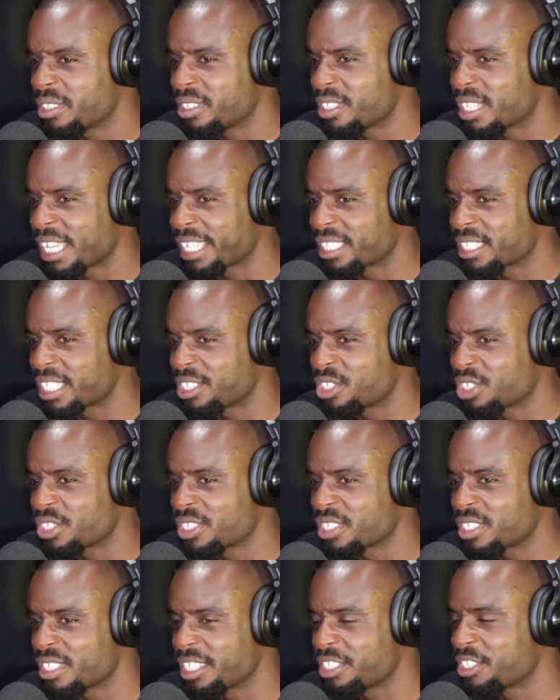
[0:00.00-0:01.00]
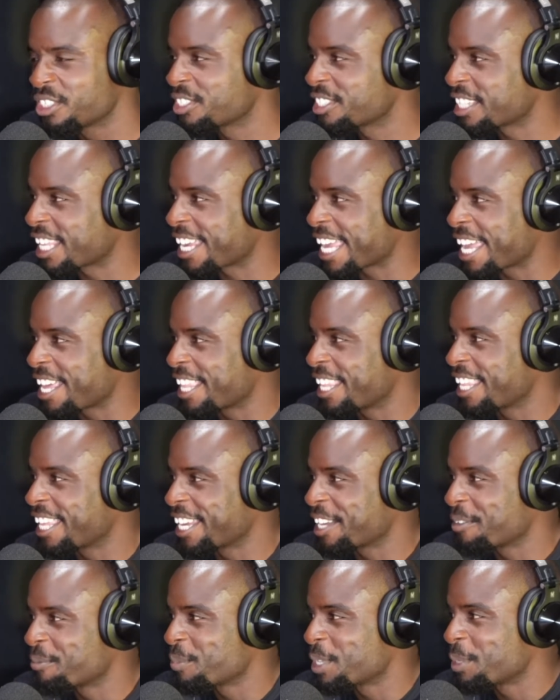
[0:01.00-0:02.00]
Like they just, it just like
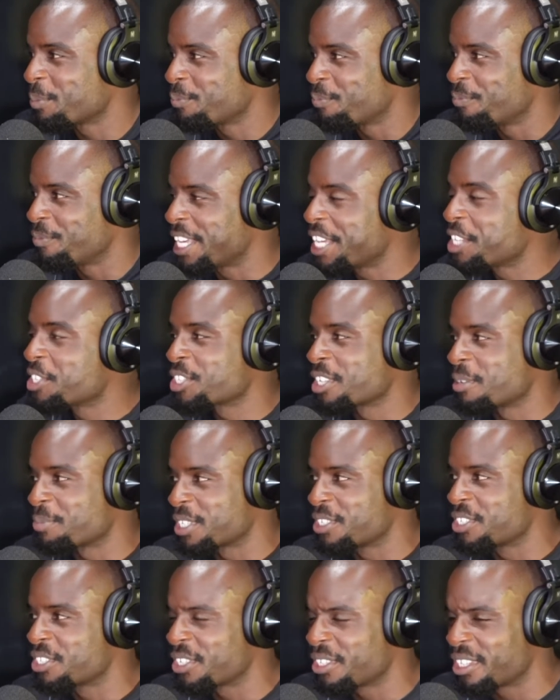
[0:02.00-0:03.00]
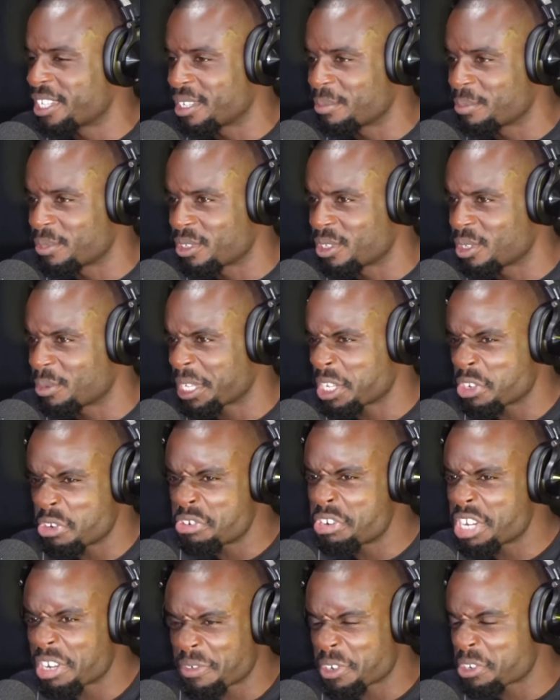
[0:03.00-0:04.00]
like it, it hits something to them. They're exactly. like,
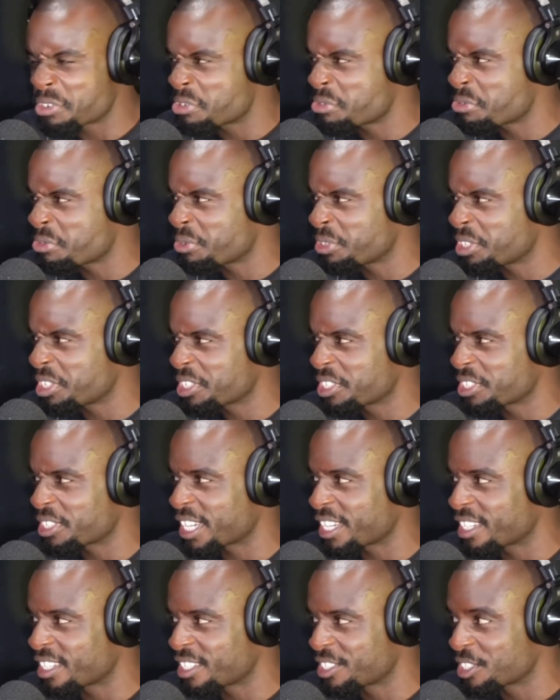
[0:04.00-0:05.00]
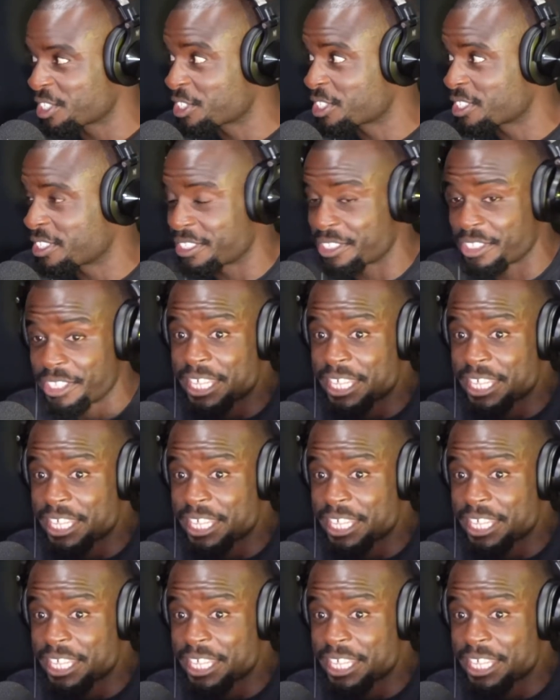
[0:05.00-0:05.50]
"You're never gonna do this," yeah, like because yeah, it's yeah.